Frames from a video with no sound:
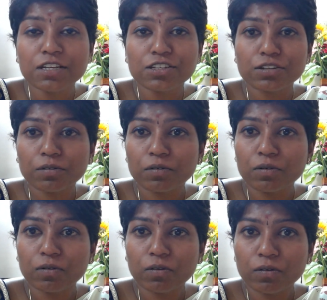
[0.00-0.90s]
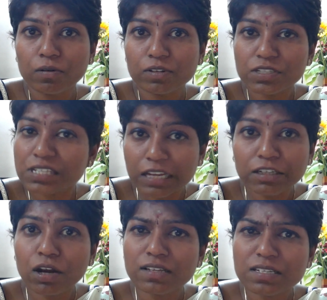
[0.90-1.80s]
So just get
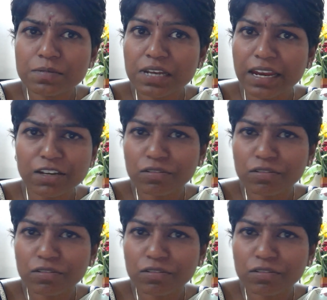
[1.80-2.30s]
the concepts right.